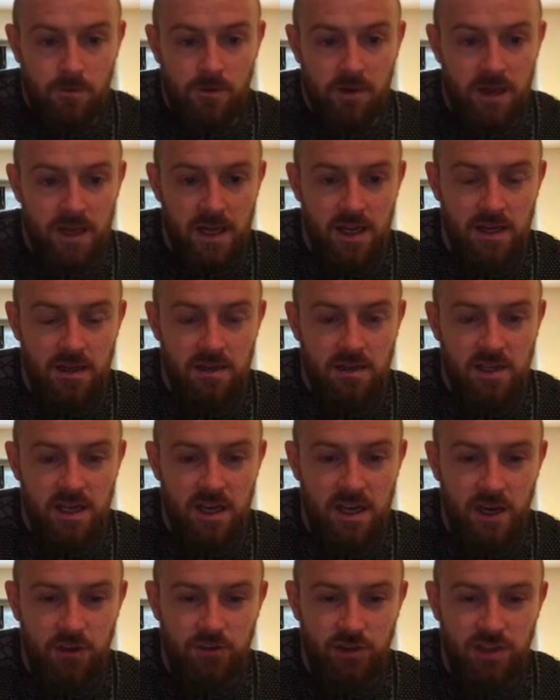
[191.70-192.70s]
And
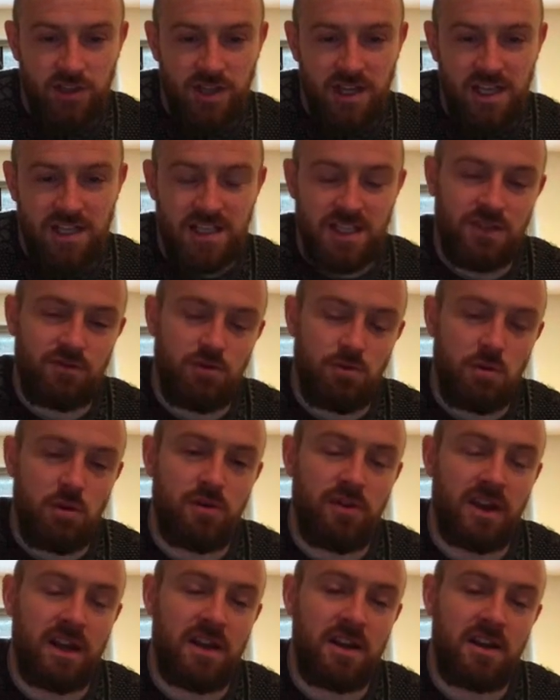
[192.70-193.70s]
dehydrogenase is
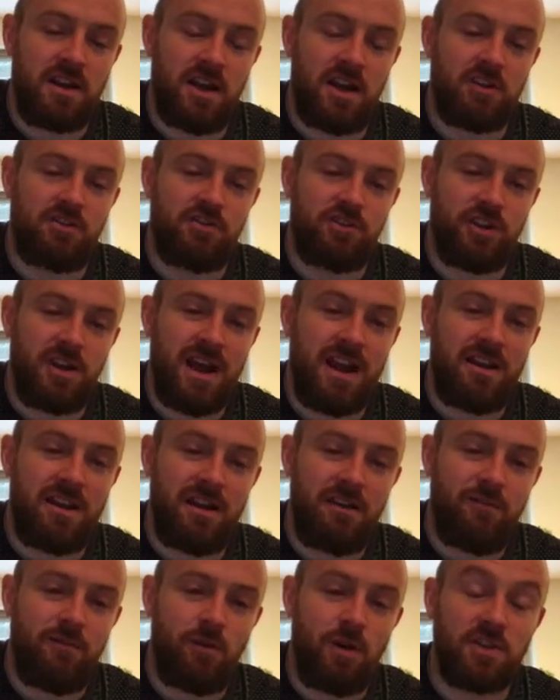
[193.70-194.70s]
removing nitrogen and
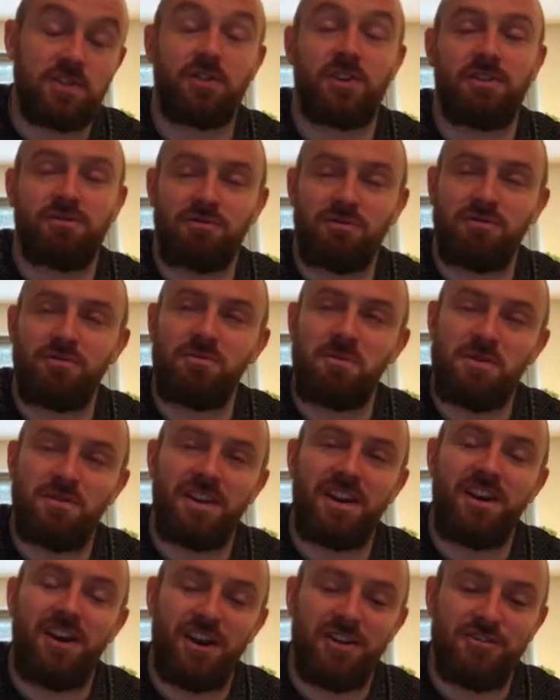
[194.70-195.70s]
therefore,
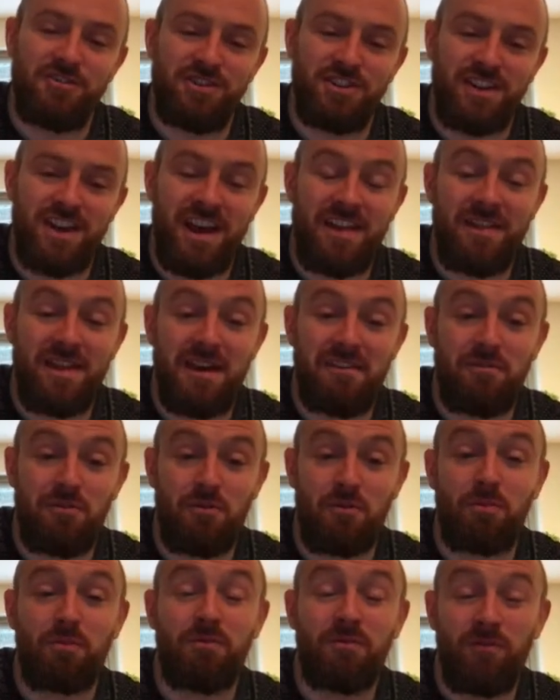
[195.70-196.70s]
removing hydrogen and
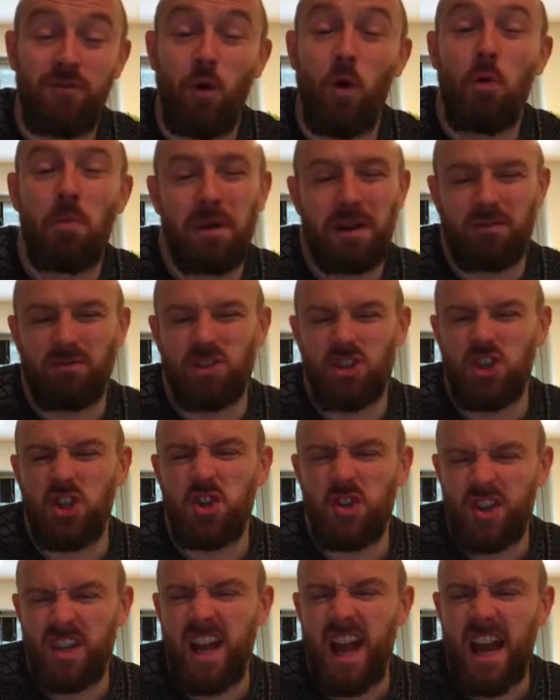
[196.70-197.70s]
therefore forming
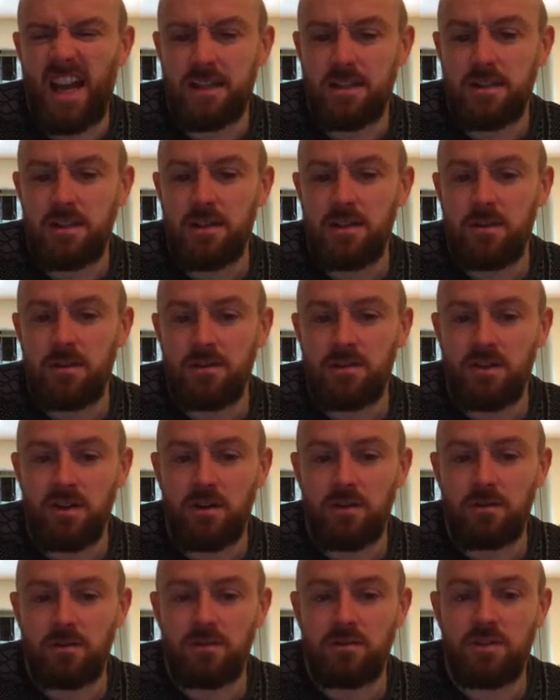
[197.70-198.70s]
reduced NAD.
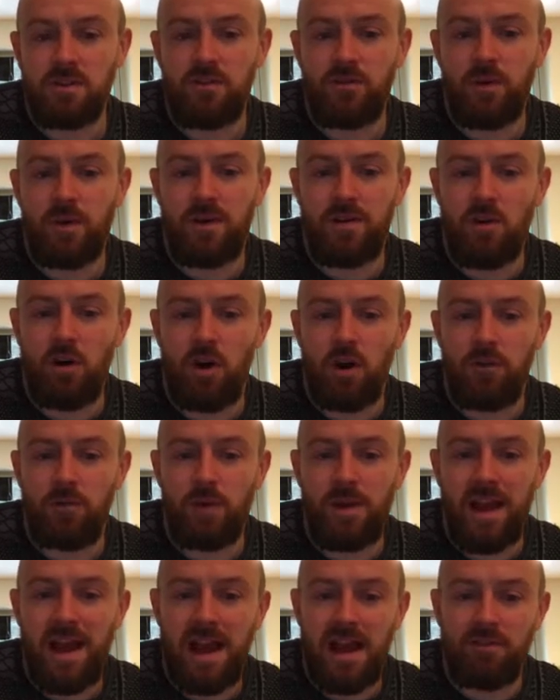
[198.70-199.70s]
So if
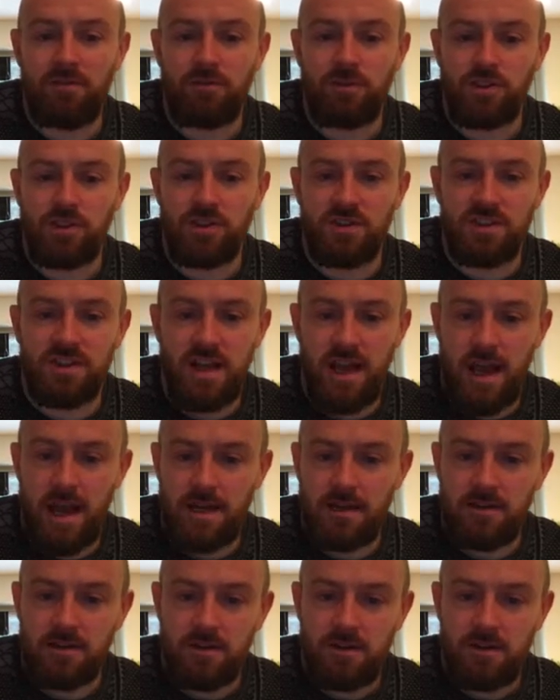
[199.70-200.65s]
we have reduced NAD,